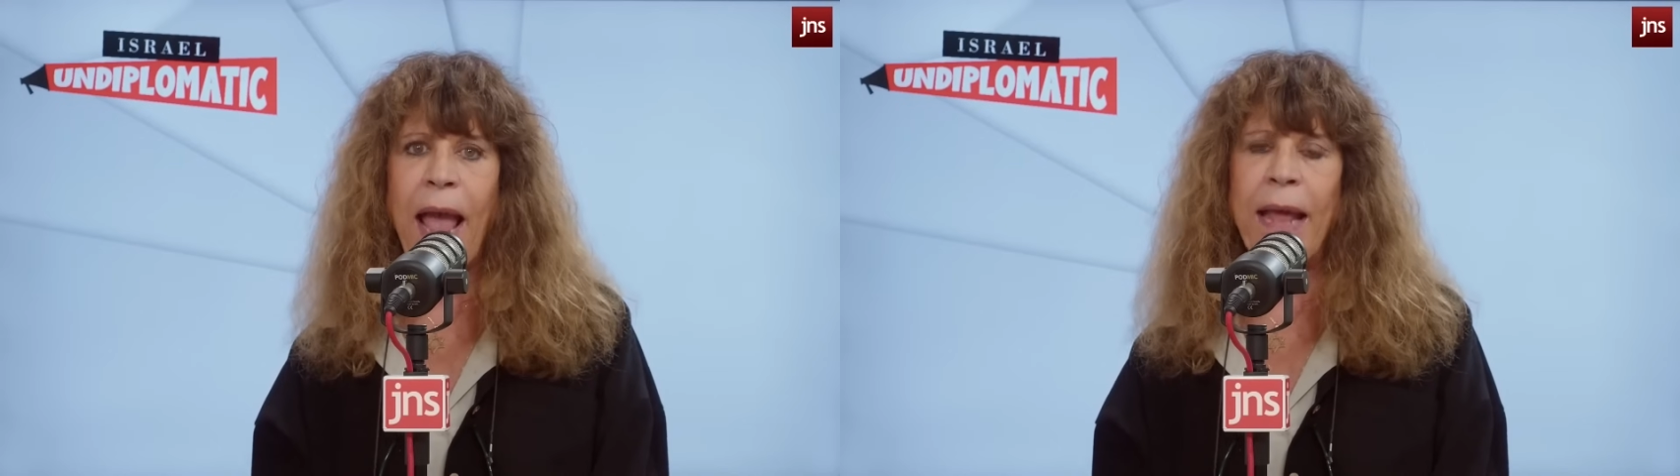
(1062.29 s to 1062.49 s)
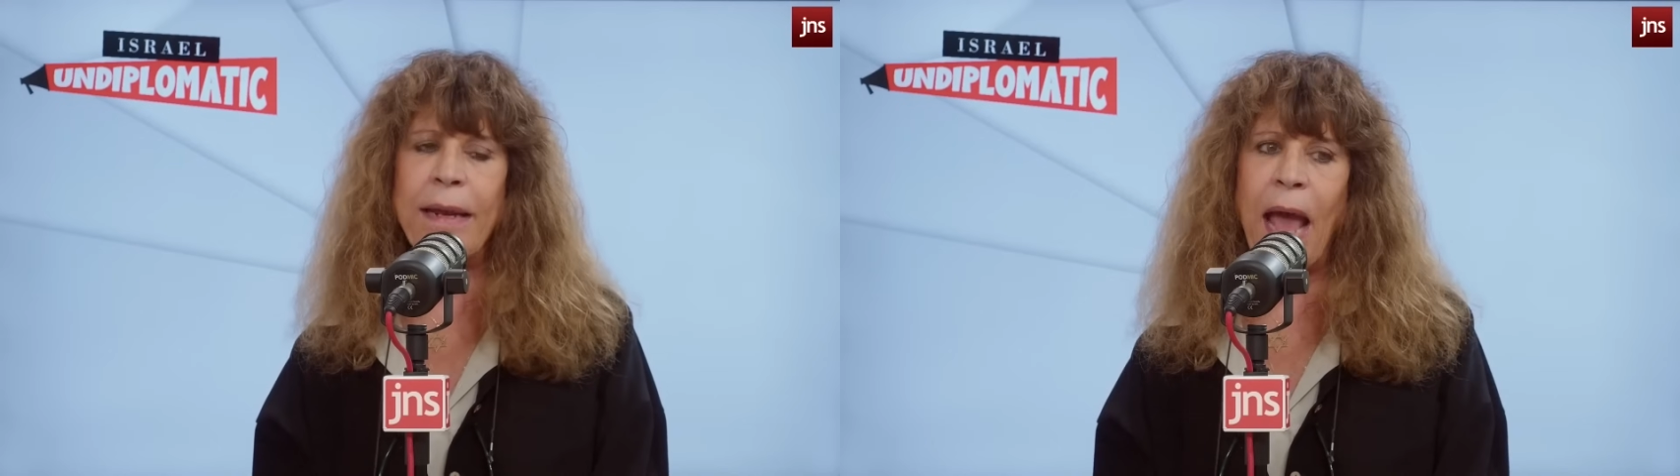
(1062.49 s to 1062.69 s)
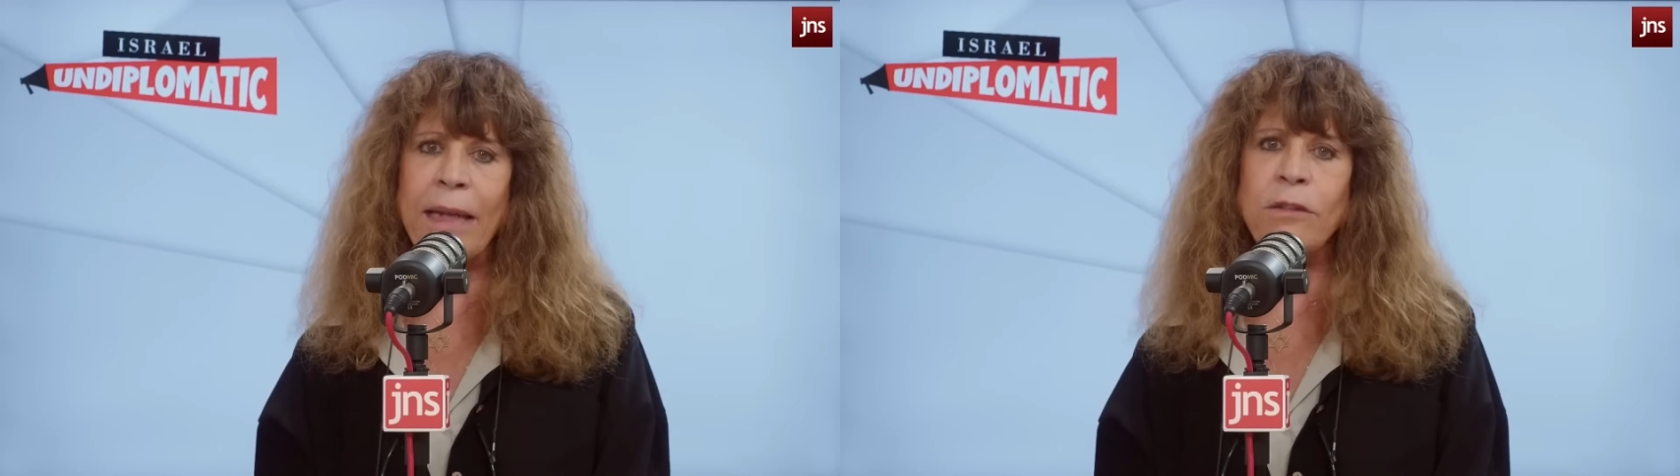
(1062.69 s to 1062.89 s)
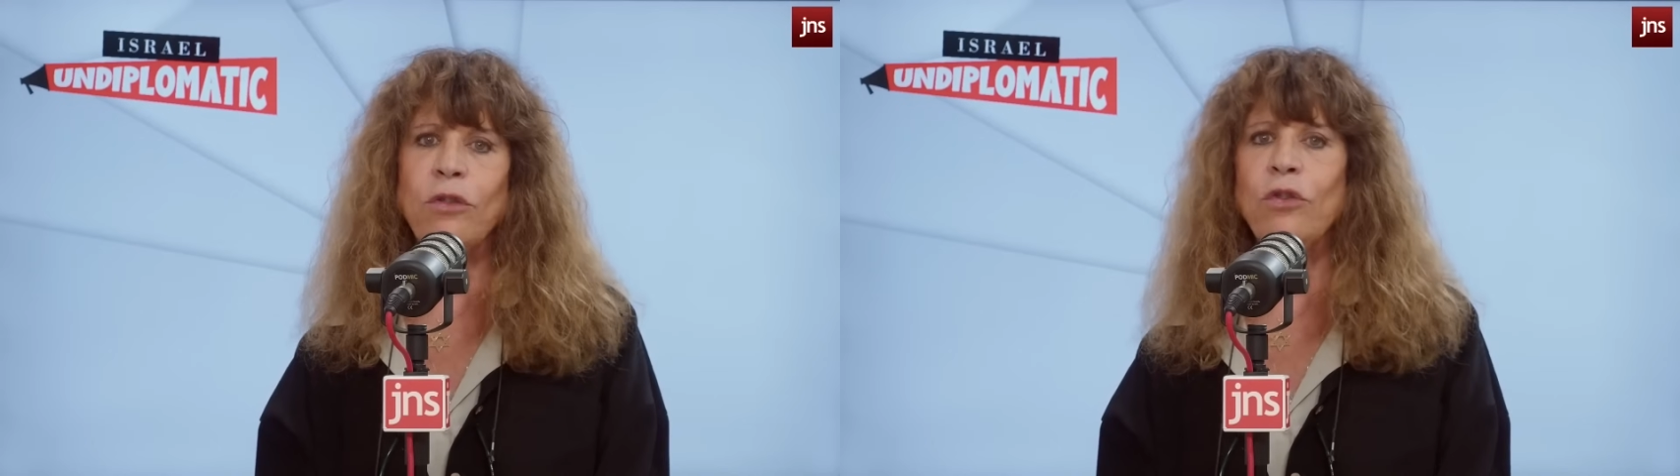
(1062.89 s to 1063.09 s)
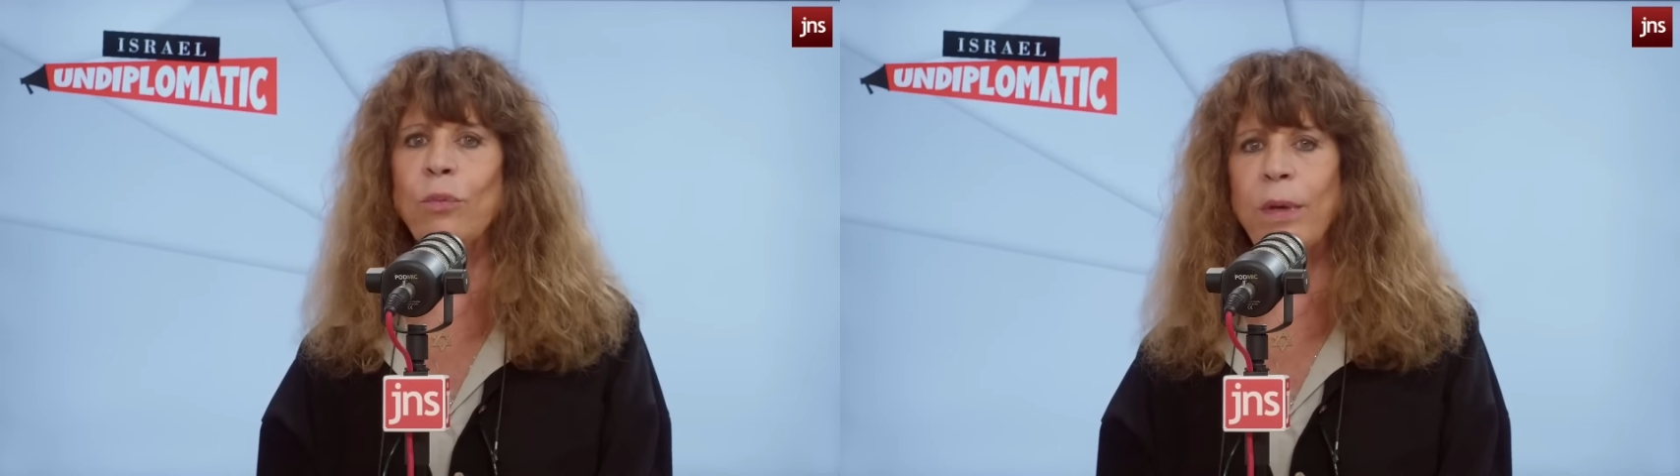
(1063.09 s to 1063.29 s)
and not
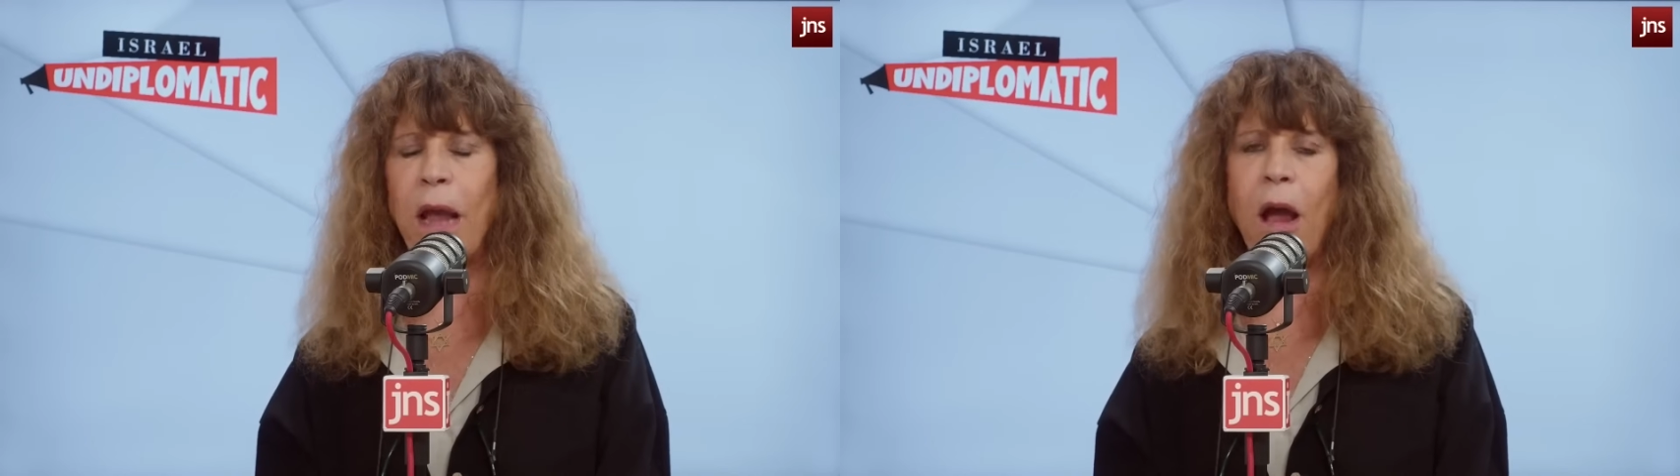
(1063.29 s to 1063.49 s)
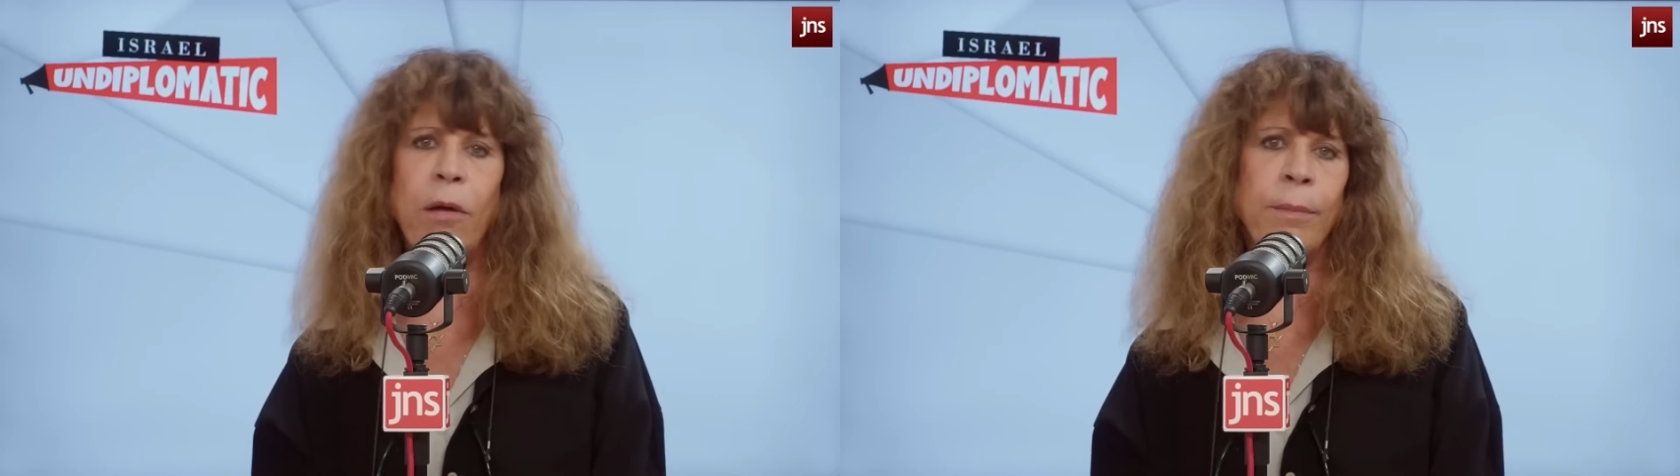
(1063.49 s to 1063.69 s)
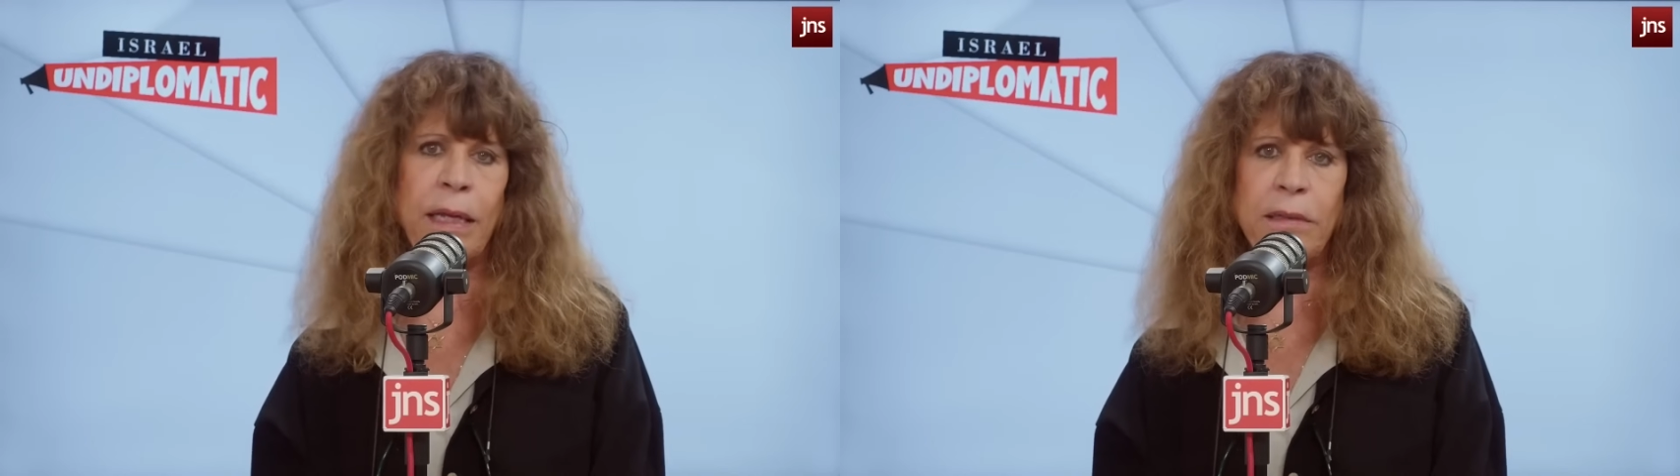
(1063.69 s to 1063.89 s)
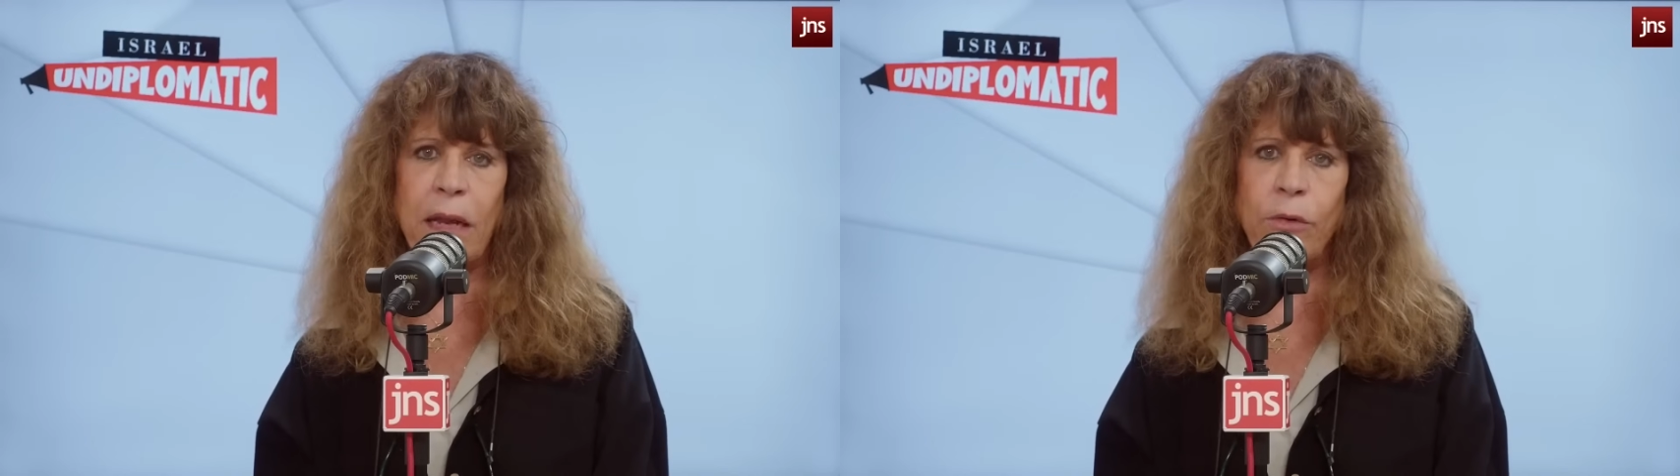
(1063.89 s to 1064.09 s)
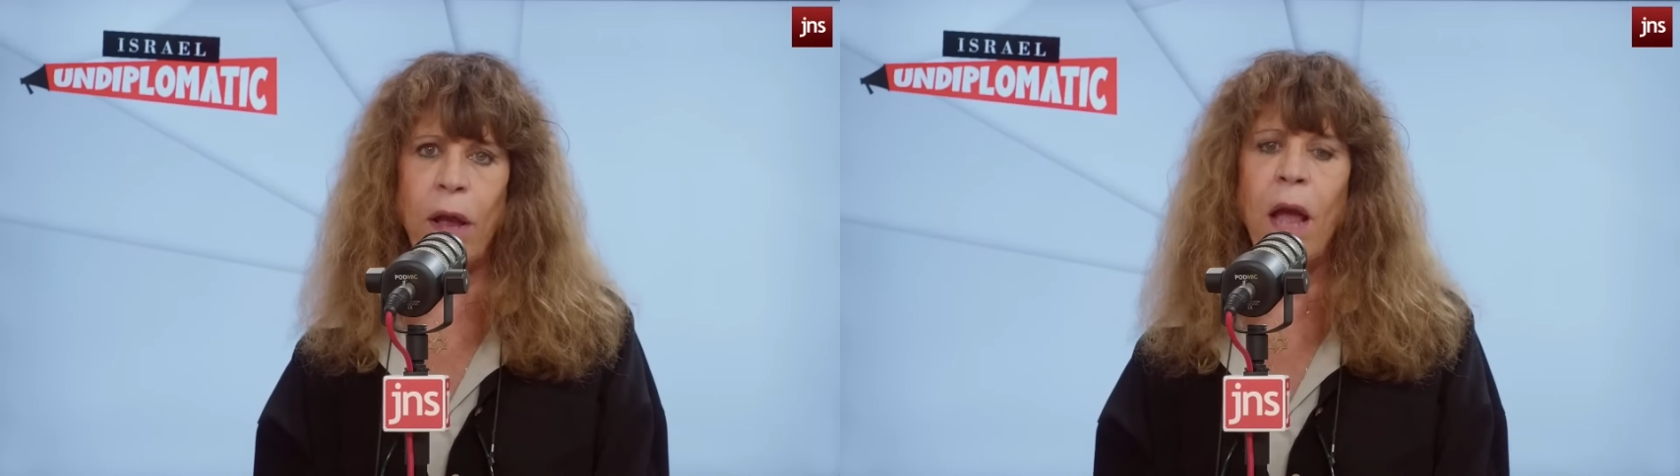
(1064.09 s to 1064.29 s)
to rearm,
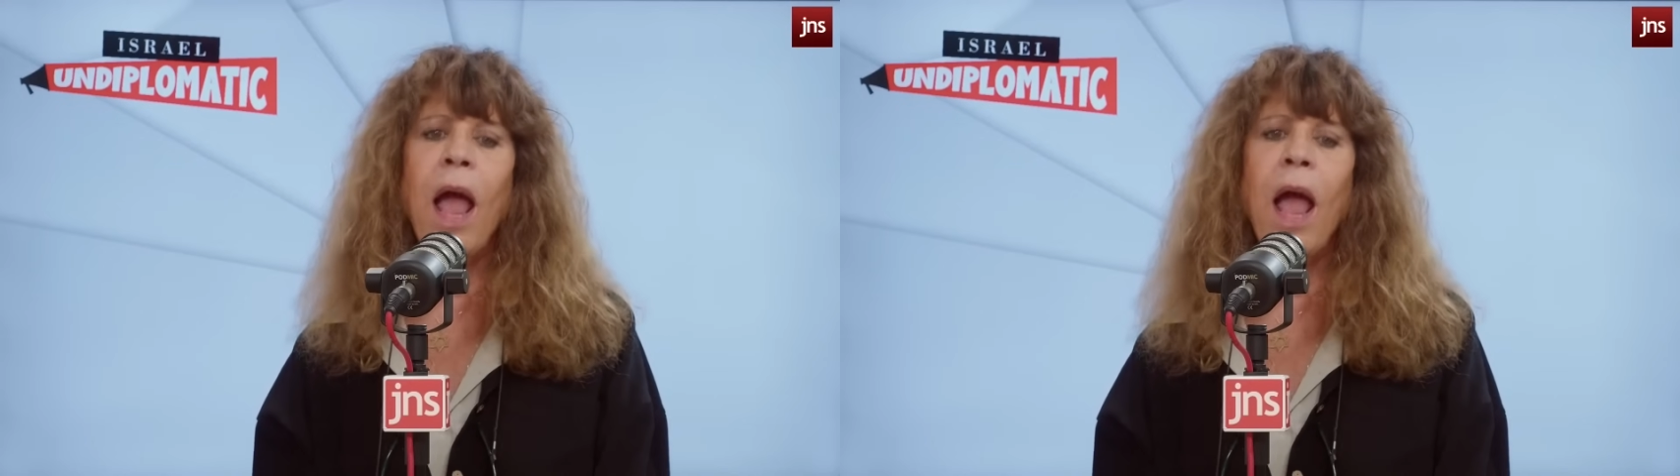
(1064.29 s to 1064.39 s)
etc.